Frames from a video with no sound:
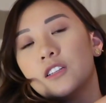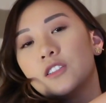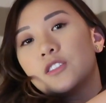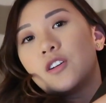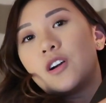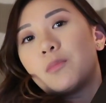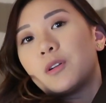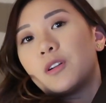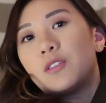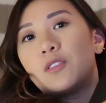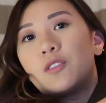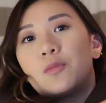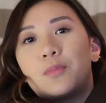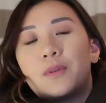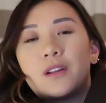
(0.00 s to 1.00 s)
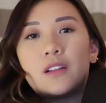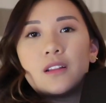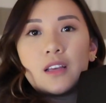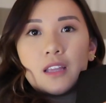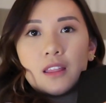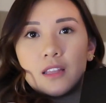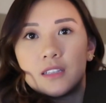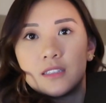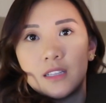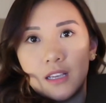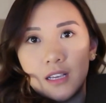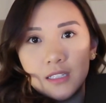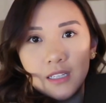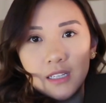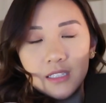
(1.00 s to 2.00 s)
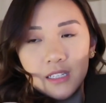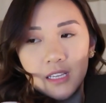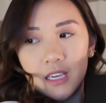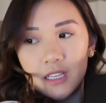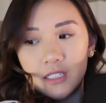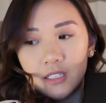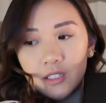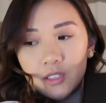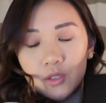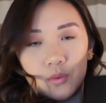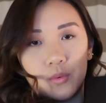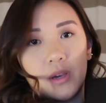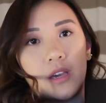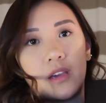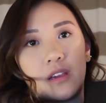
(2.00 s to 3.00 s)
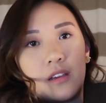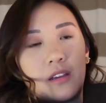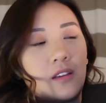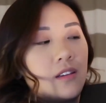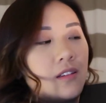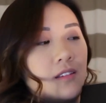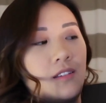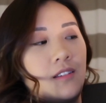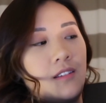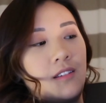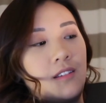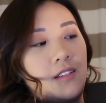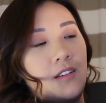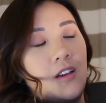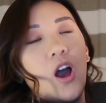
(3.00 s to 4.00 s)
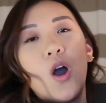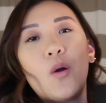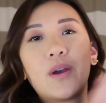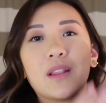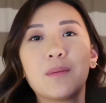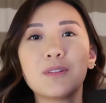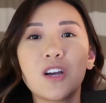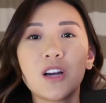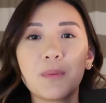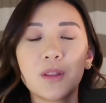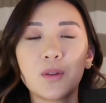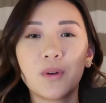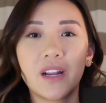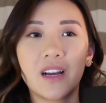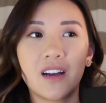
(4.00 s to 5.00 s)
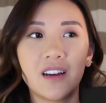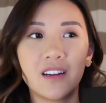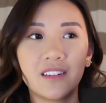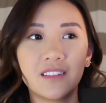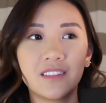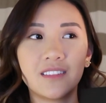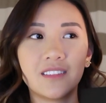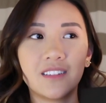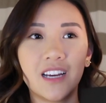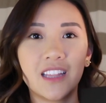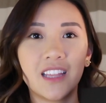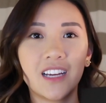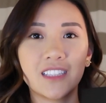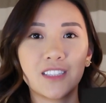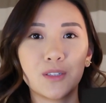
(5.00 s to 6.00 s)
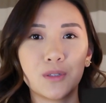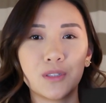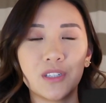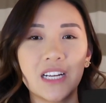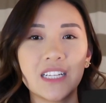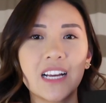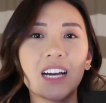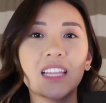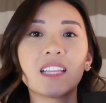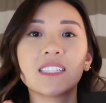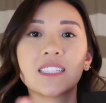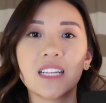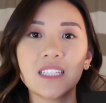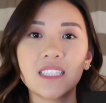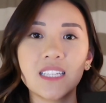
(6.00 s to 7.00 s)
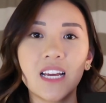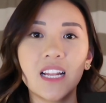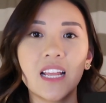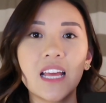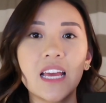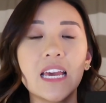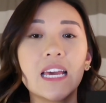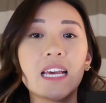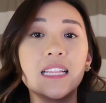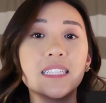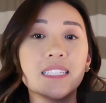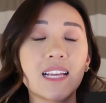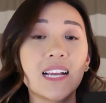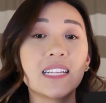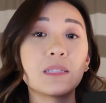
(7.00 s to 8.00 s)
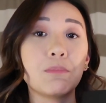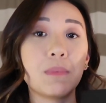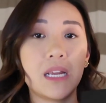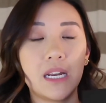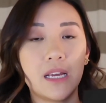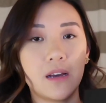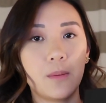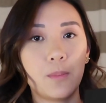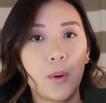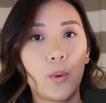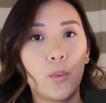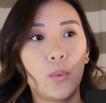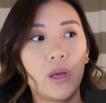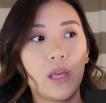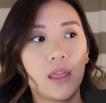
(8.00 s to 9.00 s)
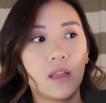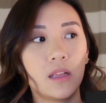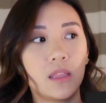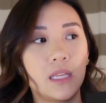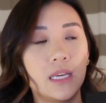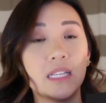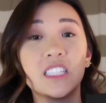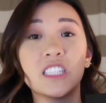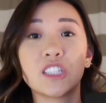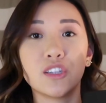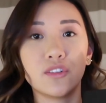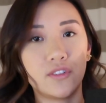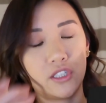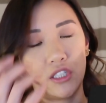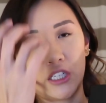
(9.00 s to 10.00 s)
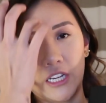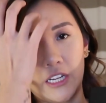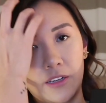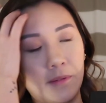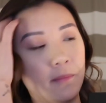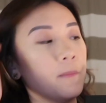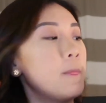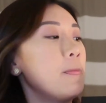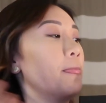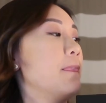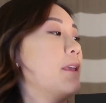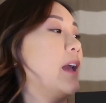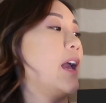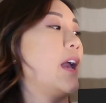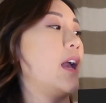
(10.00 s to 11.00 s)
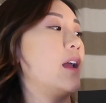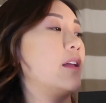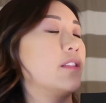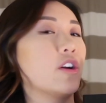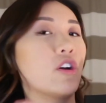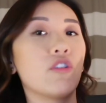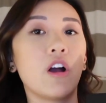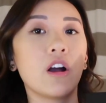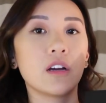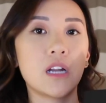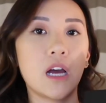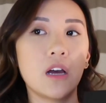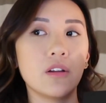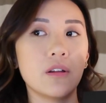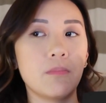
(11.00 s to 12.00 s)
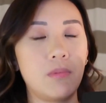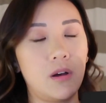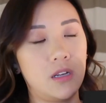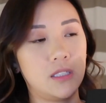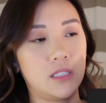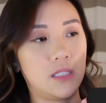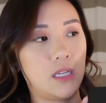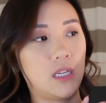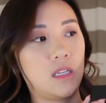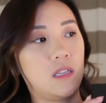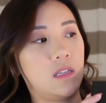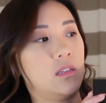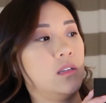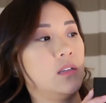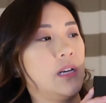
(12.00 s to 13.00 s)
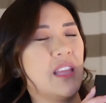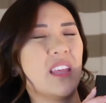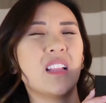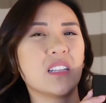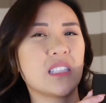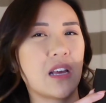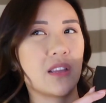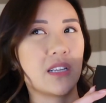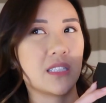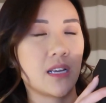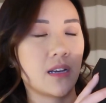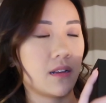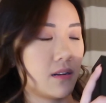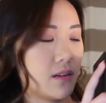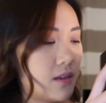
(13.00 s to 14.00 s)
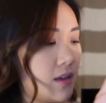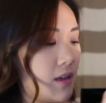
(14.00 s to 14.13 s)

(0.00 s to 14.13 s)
So I'm gonna open it like this. I guess that's the easiest way. Oh wait, let me talk about the one I got. I think I told you. I got the Sunset in the size medium with the silver chain and the crocodile embossing. I think that's how they say it.